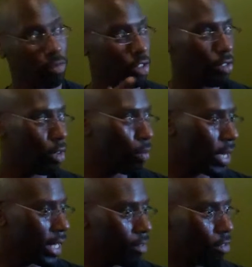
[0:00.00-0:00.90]
She's not
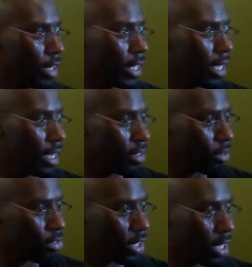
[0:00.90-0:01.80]
waiting for any
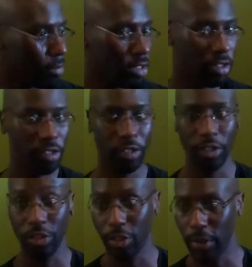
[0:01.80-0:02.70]
ideal circumstances,
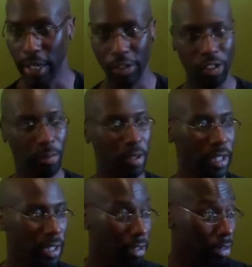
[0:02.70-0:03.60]
she's doing it. She's
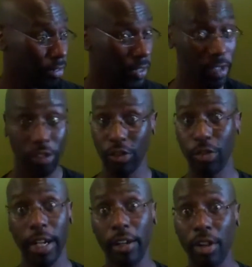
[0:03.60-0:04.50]
putting on her own event, she's
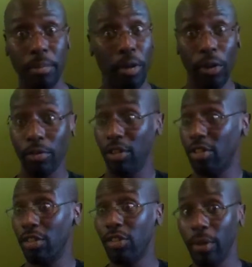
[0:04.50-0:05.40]
writing her own book,
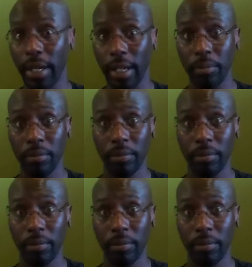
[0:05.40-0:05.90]
she's just doing it.